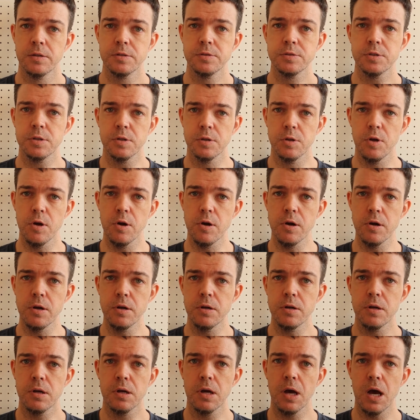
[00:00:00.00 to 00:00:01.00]
to
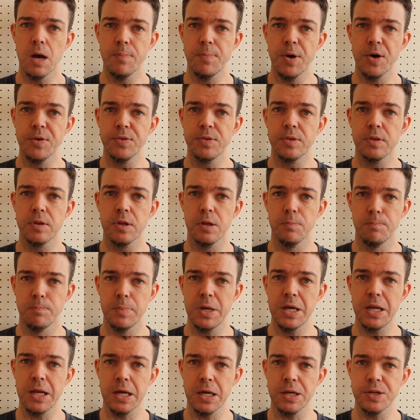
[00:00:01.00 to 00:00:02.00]
learn about the
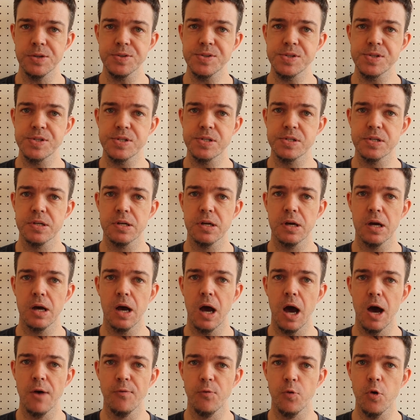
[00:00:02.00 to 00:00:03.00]
meanings
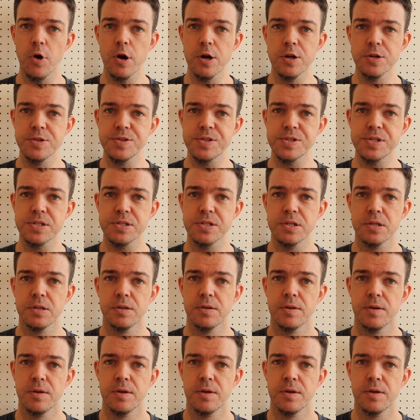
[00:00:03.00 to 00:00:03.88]
of words,